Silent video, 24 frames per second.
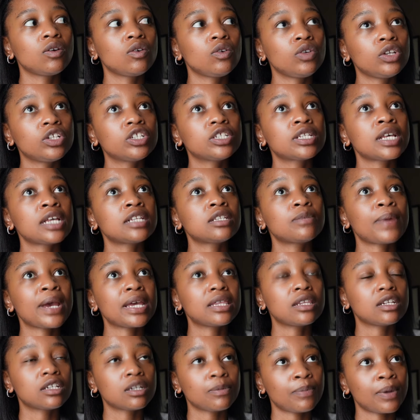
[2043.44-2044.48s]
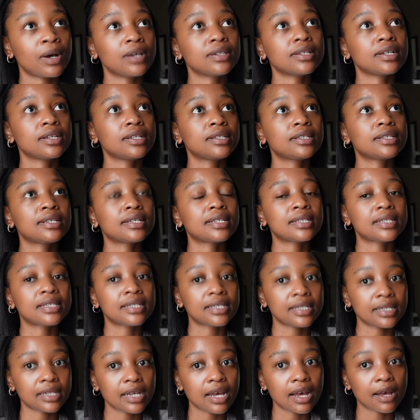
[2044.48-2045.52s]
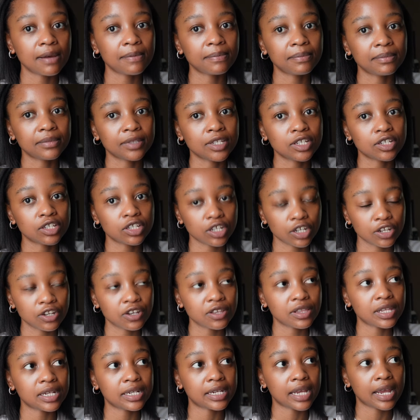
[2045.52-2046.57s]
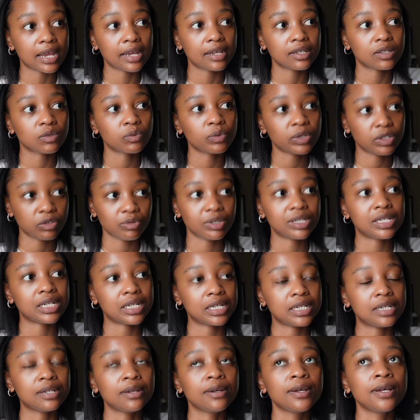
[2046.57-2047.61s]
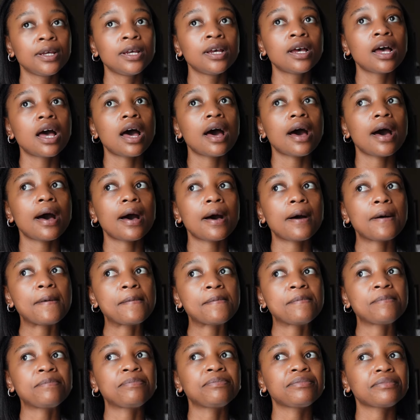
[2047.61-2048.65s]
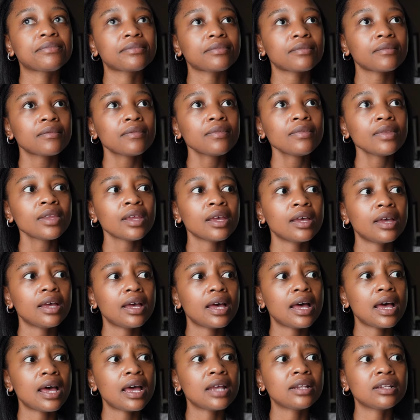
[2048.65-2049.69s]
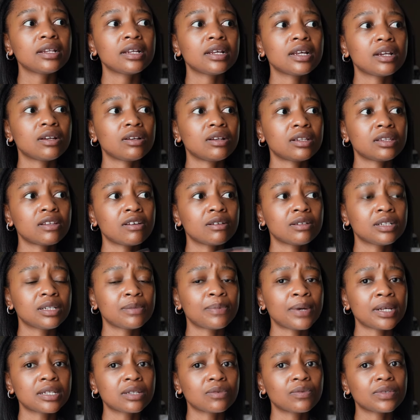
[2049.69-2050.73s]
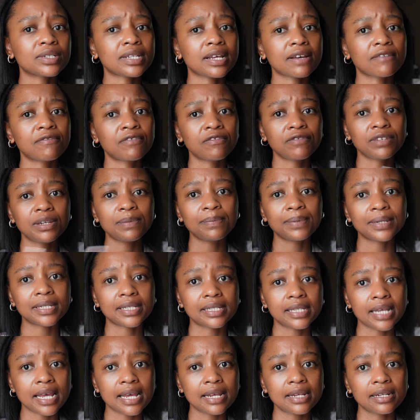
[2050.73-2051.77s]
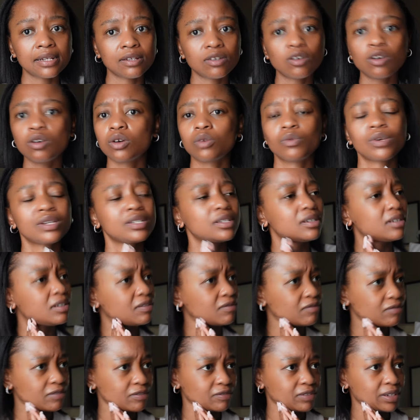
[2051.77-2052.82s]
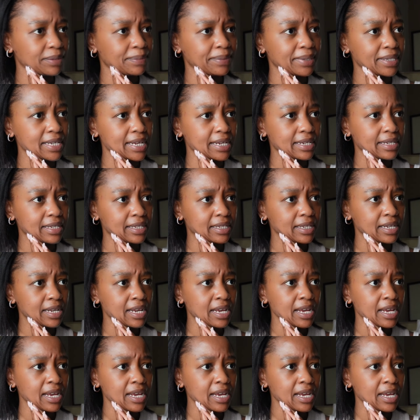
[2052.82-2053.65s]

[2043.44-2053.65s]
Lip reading: You just had to pay the deposit to secure the date, which we did. And the deposit was like 50%. No, it wasn't even 50%.